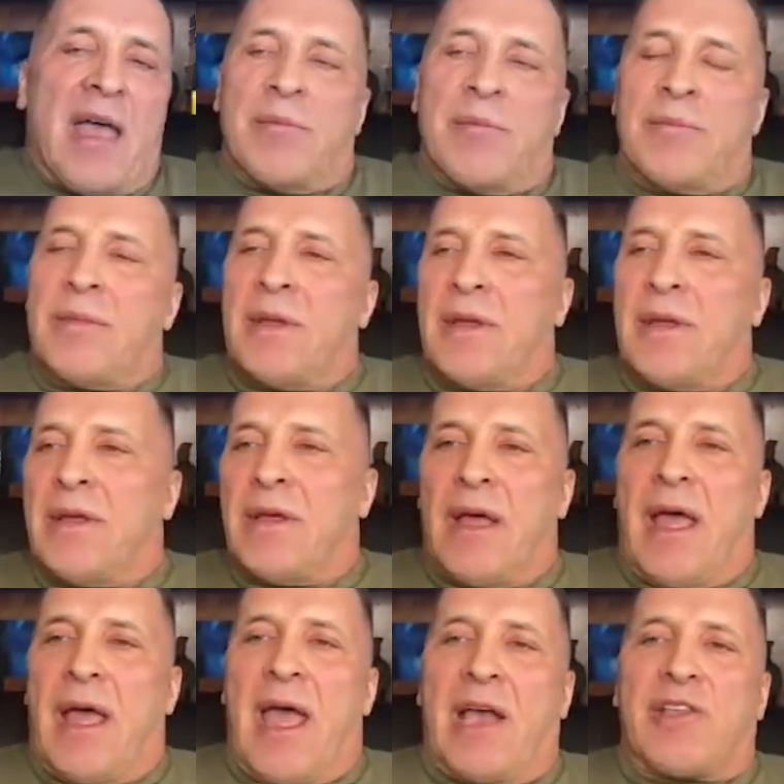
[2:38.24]
am
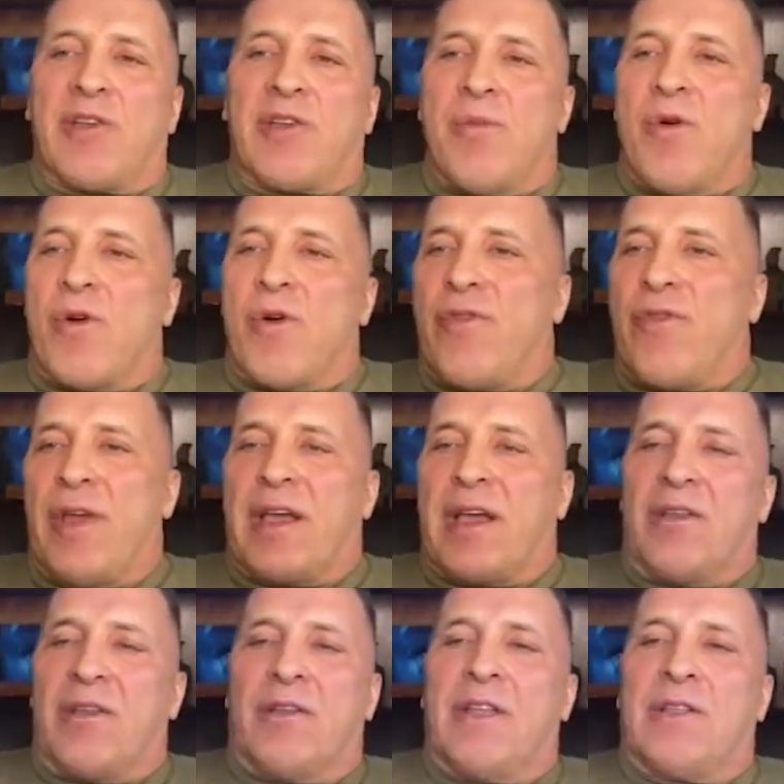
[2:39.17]
ectomorphic.
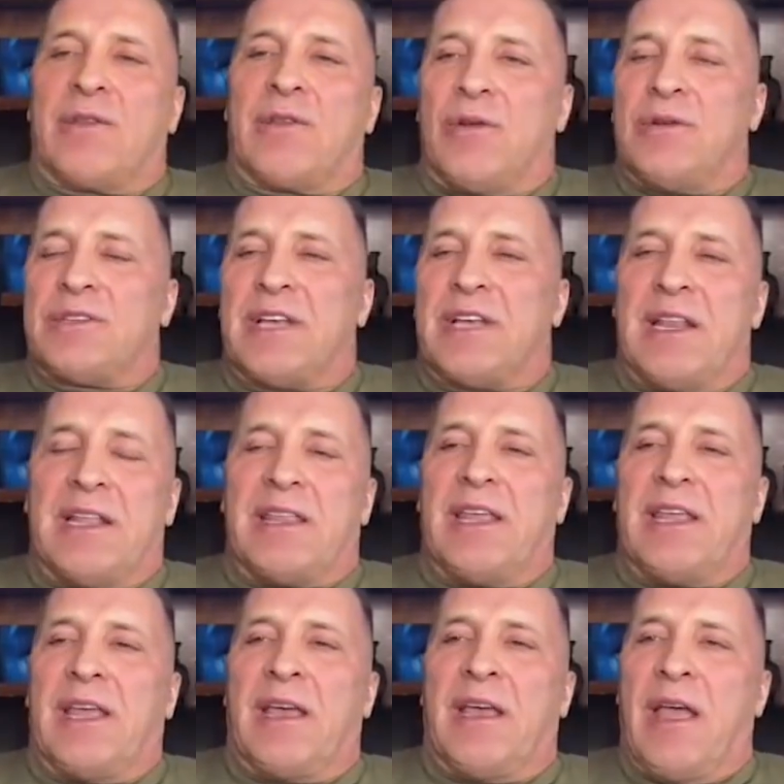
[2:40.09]
I don't need to lose
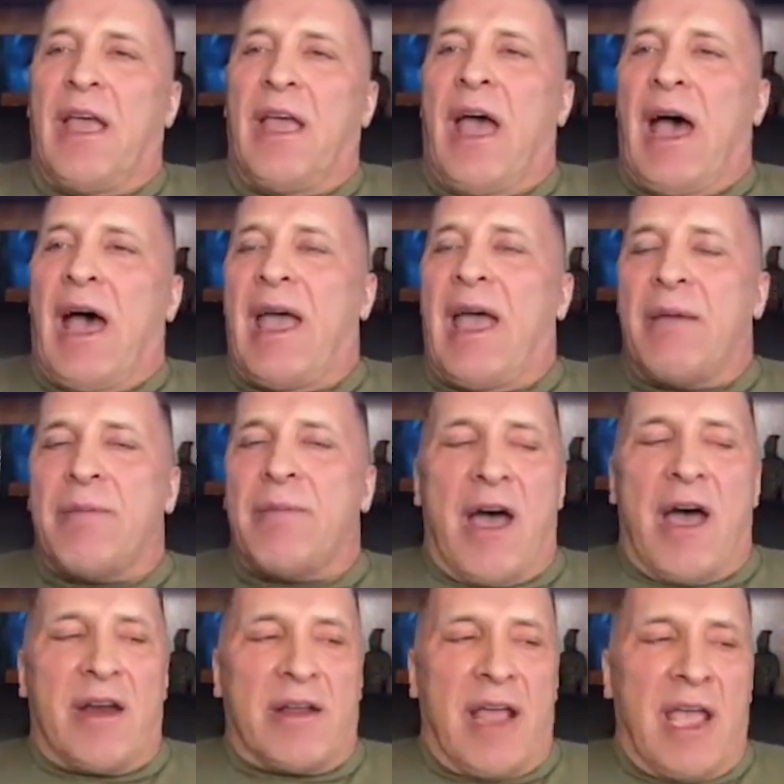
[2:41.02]
anything. I am
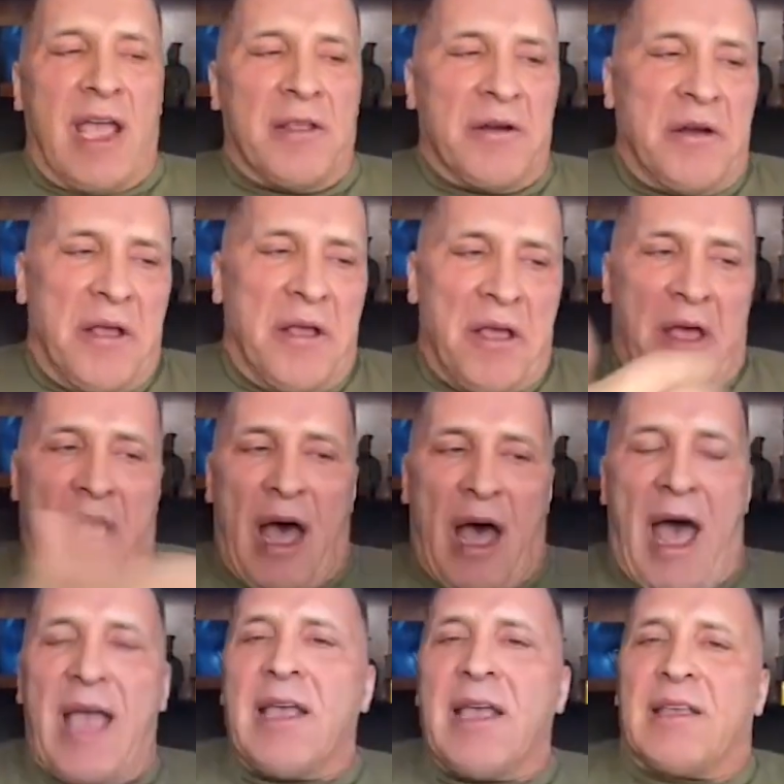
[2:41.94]
hard gainer.
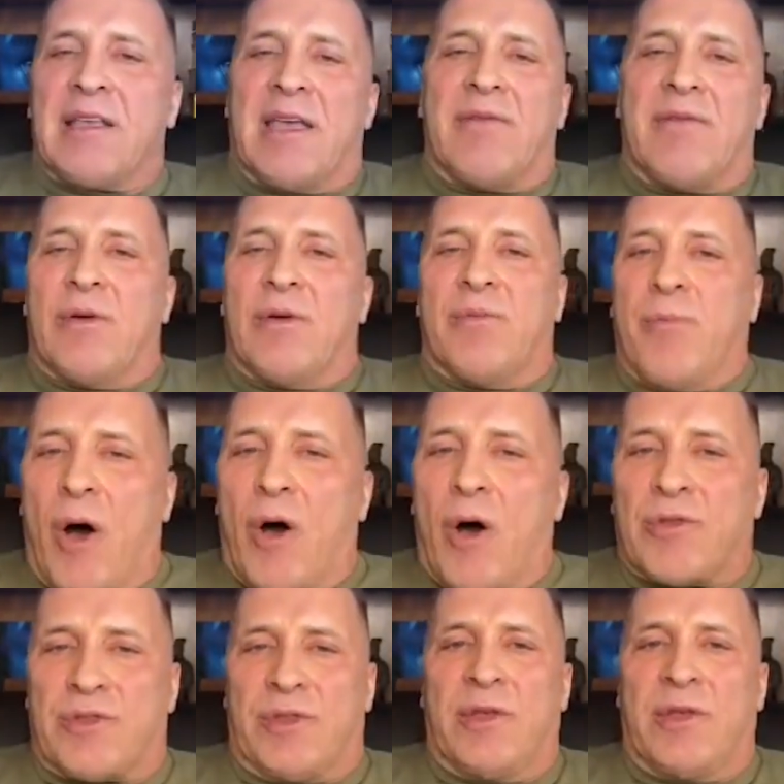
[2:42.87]
I can give you
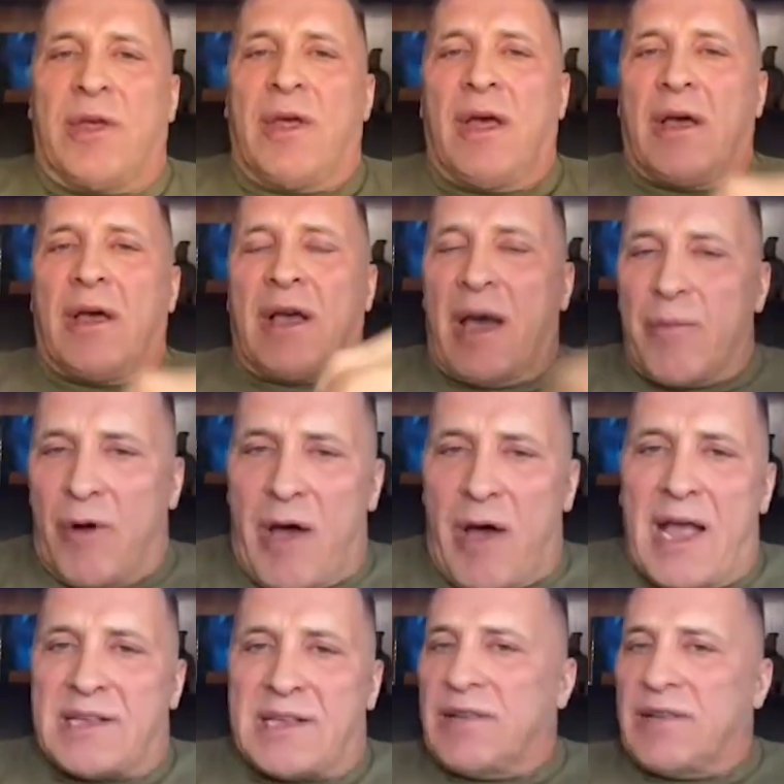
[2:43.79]
both
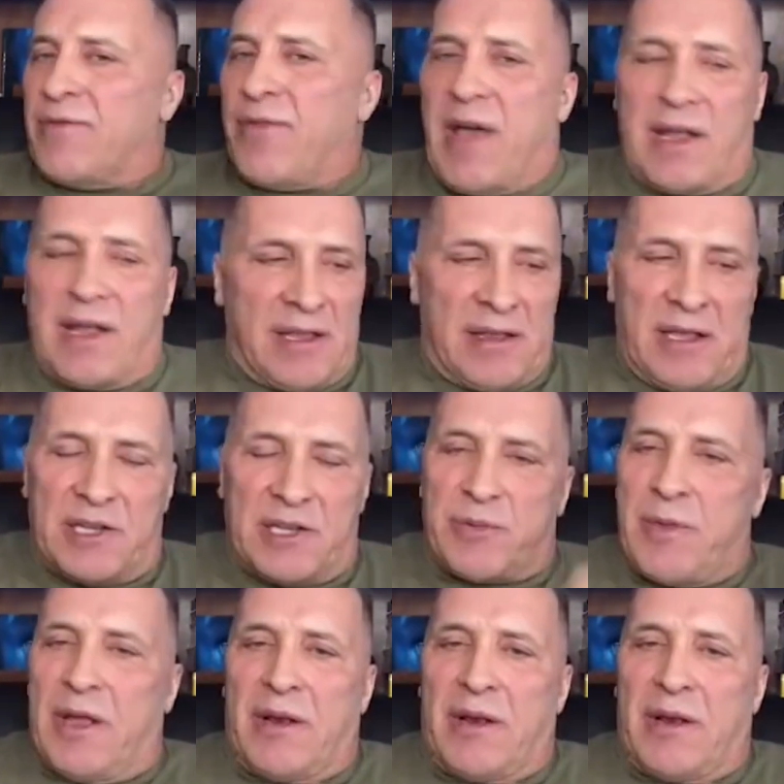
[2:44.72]
carbohydrates and fat in each